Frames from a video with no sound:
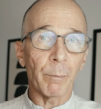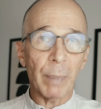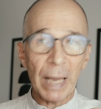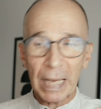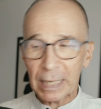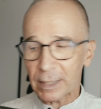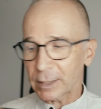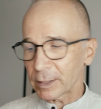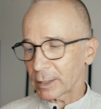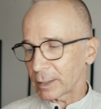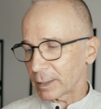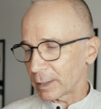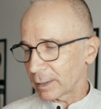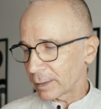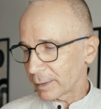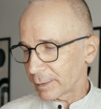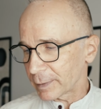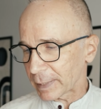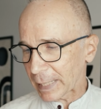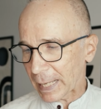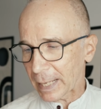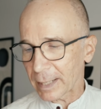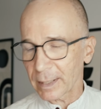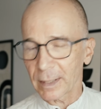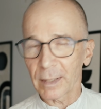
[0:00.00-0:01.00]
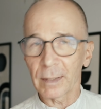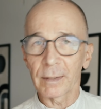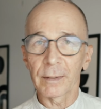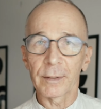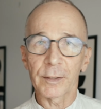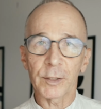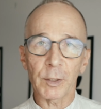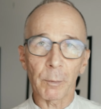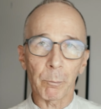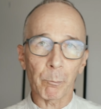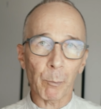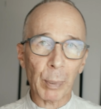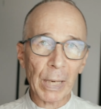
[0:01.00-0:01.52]
better than
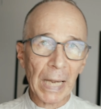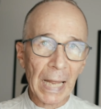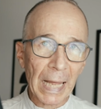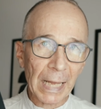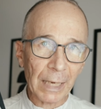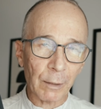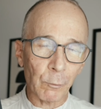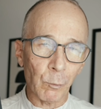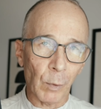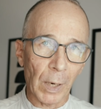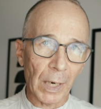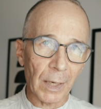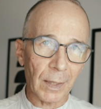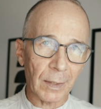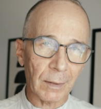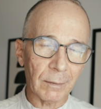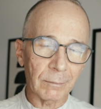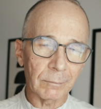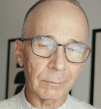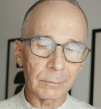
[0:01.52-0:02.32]
the black one.